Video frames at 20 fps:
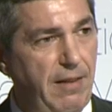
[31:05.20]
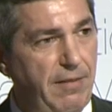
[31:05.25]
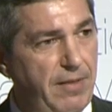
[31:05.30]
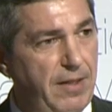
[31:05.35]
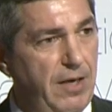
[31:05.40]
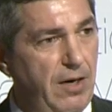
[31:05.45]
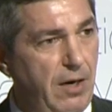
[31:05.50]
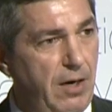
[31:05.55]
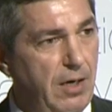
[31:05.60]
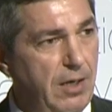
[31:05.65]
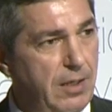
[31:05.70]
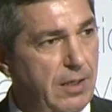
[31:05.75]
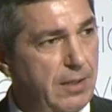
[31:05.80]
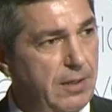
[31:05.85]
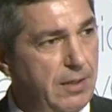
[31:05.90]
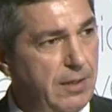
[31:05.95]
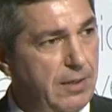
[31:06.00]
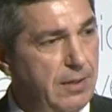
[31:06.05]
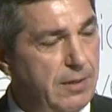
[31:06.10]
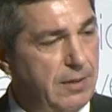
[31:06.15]
that they are,
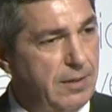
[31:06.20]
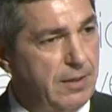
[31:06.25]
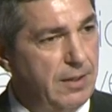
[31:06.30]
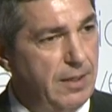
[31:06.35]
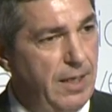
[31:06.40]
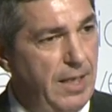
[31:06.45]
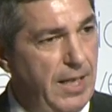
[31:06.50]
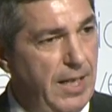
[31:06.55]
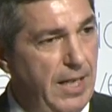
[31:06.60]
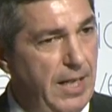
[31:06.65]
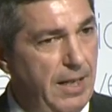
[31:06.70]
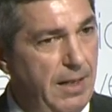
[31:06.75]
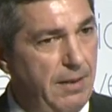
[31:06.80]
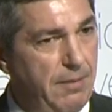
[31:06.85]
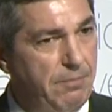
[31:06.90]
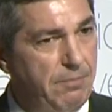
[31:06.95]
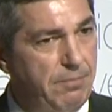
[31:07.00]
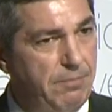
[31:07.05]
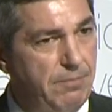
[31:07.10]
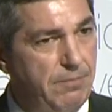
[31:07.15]

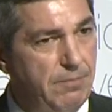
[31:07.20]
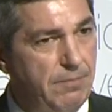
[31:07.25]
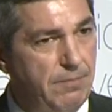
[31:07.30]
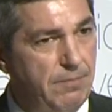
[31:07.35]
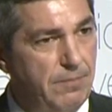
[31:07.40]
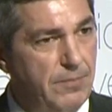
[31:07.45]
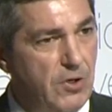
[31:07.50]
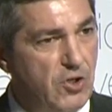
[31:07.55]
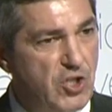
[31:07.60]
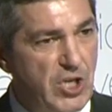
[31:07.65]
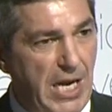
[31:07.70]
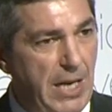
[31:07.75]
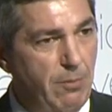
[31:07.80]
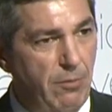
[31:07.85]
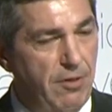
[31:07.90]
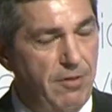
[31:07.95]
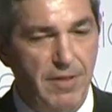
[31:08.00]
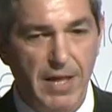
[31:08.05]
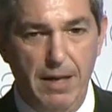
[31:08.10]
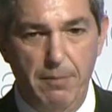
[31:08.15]
uh,
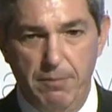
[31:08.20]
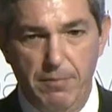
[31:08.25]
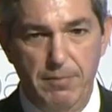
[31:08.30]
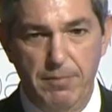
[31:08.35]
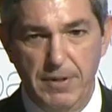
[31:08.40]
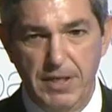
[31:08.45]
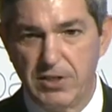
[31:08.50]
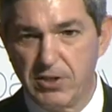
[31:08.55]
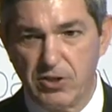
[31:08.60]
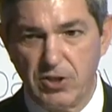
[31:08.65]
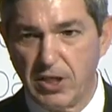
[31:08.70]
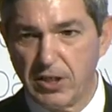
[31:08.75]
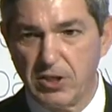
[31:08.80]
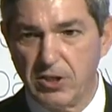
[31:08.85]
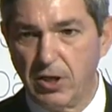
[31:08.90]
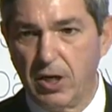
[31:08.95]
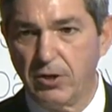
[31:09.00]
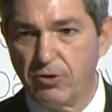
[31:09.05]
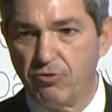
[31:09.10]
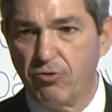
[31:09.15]
shame on them. It's
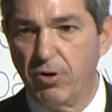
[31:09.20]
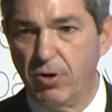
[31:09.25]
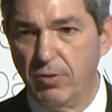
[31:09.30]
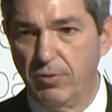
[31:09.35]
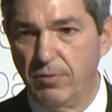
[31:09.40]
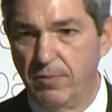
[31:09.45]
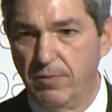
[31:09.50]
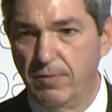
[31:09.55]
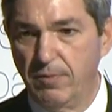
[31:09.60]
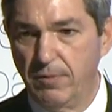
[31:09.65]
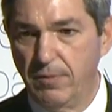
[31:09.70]
just not true.